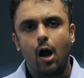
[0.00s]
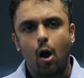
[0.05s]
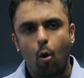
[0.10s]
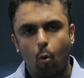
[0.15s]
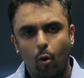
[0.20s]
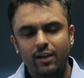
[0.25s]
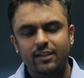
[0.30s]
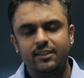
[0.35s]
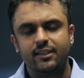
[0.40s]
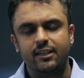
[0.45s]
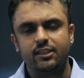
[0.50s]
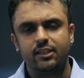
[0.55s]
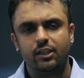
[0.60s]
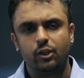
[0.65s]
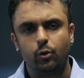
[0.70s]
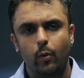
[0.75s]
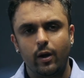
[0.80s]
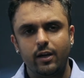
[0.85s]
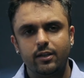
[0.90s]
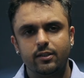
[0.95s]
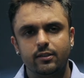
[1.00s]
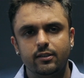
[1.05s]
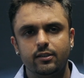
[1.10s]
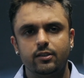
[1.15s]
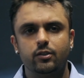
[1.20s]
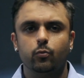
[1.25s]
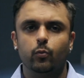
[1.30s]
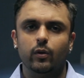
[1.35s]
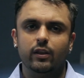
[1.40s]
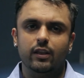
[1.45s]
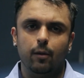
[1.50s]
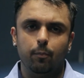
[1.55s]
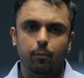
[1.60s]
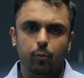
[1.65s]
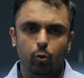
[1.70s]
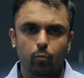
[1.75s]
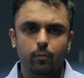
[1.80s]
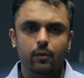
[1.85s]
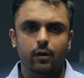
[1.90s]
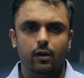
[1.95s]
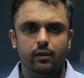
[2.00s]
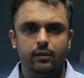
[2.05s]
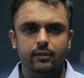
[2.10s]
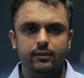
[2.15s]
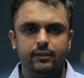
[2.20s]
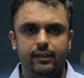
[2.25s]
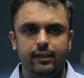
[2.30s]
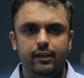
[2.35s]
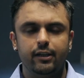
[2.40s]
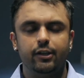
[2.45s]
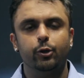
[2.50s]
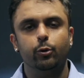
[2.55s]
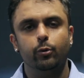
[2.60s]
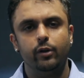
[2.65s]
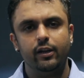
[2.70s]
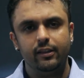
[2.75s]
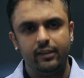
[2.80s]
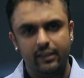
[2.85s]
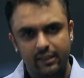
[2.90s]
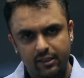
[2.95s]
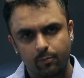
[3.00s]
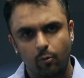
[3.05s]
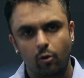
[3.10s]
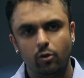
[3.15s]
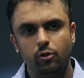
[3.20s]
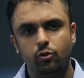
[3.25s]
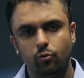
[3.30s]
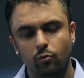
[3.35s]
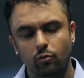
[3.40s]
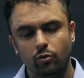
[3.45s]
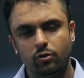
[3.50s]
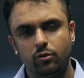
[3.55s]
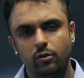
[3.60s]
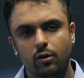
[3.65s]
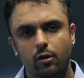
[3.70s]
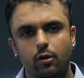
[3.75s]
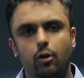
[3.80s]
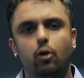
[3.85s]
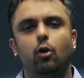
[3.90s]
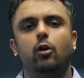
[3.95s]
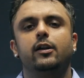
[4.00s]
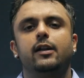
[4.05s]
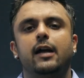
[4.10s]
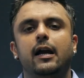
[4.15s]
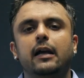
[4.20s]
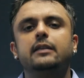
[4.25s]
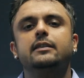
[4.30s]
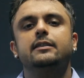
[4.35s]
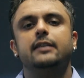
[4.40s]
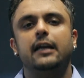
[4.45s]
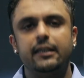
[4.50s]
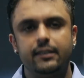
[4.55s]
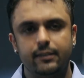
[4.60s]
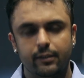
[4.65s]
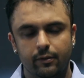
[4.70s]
Avoid such situations with a plume courtesy during these monsoons. Contact SAI